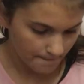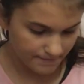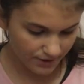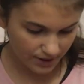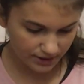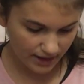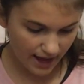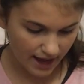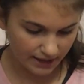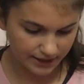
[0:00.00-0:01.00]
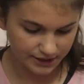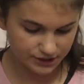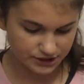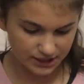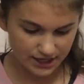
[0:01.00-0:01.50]
But yeah, here
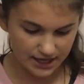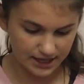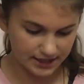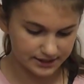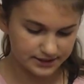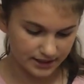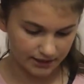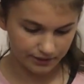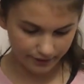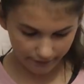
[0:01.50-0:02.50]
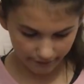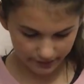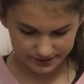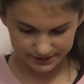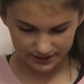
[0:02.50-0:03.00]
she is in the car
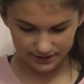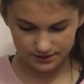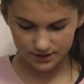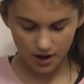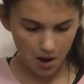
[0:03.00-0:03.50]
seat.